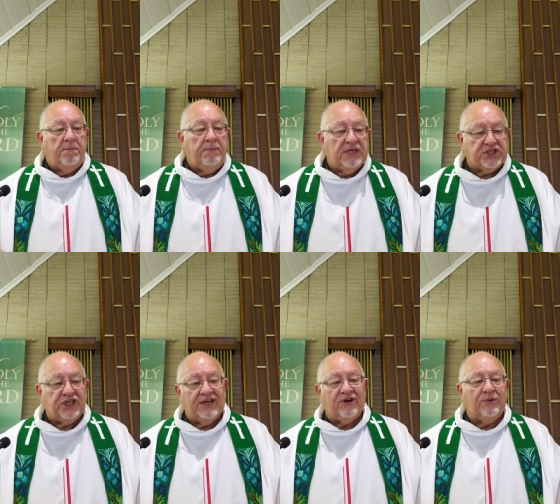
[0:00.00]

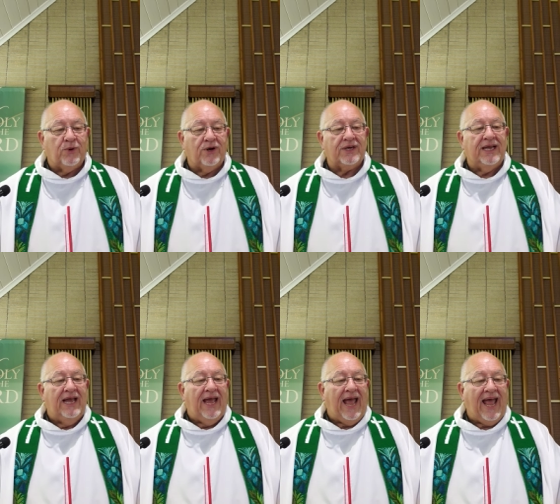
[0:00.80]
missionary work,
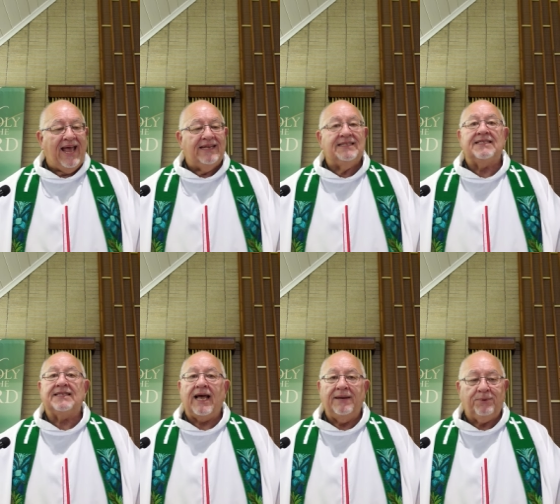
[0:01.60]
and
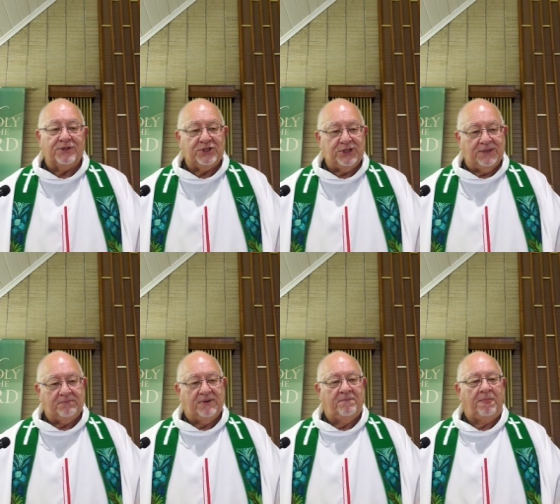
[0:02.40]

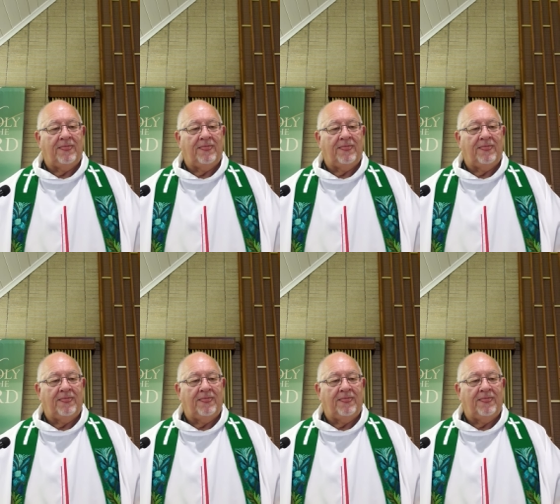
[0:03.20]
discipleship.